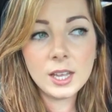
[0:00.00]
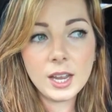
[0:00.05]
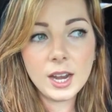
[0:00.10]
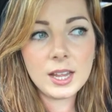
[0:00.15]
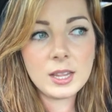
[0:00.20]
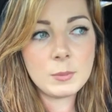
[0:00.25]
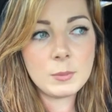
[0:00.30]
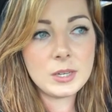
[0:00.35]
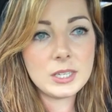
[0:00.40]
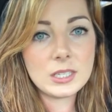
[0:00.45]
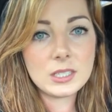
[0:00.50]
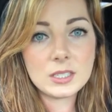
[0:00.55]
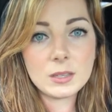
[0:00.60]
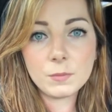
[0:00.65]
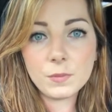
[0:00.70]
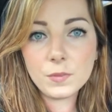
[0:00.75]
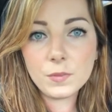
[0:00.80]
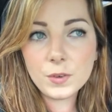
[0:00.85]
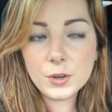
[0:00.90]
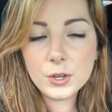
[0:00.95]
And then we did some
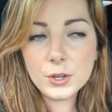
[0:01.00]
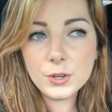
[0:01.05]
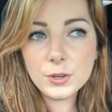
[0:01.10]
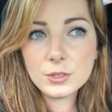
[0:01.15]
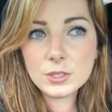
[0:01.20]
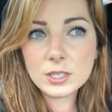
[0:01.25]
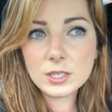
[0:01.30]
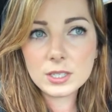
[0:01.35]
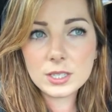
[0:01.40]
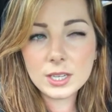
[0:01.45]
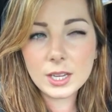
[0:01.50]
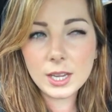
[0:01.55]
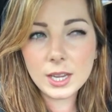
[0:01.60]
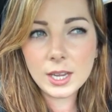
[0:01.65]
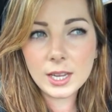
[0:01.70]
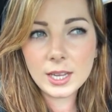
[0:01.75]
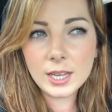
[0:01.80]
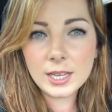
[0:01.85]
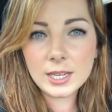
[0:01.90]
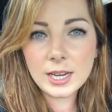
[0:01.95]
fruit,
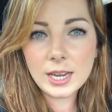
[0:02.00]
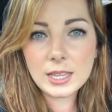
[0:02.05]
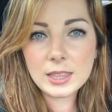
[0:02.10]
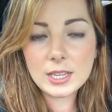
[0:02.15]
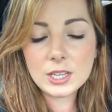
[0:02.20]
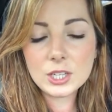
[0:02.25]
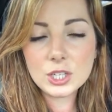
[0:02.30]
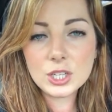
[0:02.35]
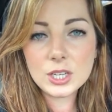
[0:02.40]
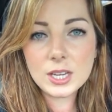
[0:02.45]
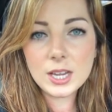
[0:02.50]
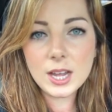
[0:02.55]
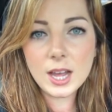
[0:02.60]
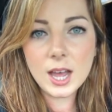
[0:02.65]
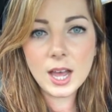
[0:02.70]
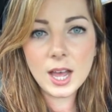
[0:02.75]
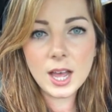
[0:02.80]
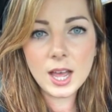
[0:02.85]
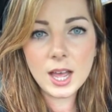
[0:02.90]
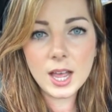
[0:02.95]
and I think she
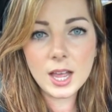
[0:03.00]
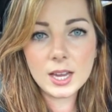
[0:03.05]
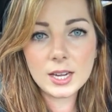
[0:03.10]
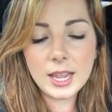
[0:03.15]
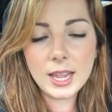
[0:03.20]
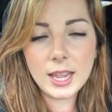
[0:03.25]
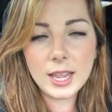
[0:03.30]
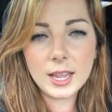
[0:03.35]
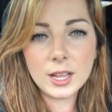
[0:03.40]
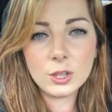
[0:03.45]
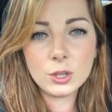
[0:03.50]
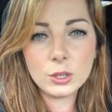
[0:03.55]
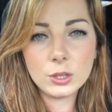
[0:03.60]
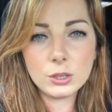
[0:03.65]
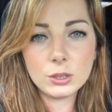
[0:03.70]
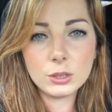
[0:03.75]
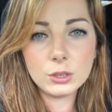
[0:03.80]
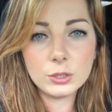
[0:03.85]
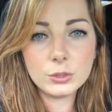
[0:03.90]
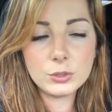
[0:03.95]
had a
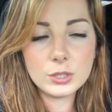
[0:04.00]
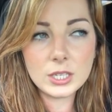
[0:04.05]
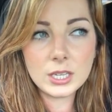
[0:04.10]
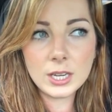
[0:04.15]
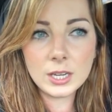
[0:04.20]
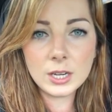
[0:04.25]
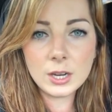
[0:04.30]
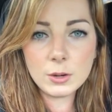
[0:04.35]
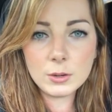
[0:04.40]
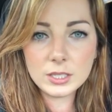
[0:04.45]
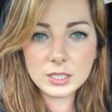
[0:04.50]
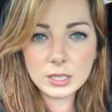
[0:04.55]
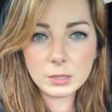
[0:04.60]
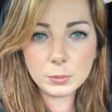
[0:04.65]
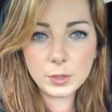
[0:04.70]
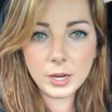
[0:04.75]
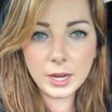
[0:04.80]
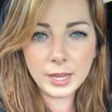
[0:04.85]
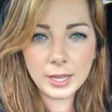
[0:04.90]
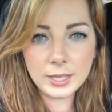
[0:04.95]
Glutino is the
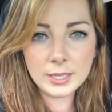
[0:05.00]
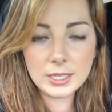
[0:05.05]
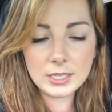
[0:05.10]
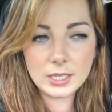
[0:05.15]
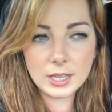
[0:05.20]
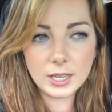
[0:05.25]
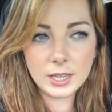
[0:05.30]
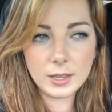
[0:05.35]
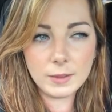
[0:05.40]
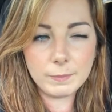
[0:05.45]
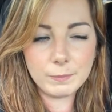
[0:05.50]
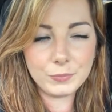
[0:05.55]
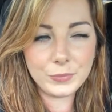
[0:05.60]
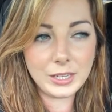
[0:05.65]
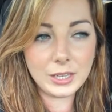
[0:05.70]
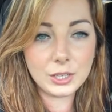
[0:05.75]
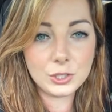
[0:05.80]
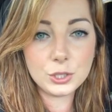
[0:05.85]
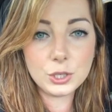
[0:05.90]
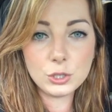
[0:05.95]
brand. It's
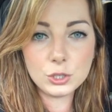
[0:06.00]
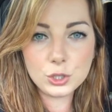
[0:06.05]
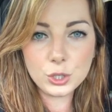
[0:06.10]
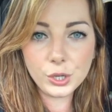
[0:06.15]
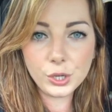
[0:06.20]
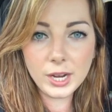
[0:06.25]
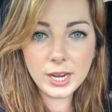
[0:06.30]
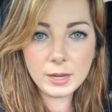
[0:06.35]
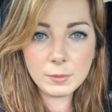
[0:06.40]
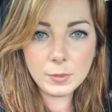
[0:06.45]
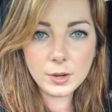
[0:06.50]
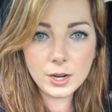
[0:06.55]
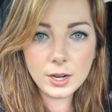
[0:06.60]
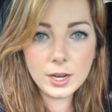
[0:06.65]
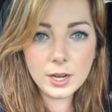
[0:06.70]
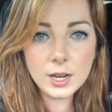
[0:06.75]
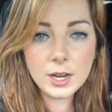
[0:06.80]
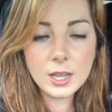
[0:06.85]
like a Nutri-Grain bar.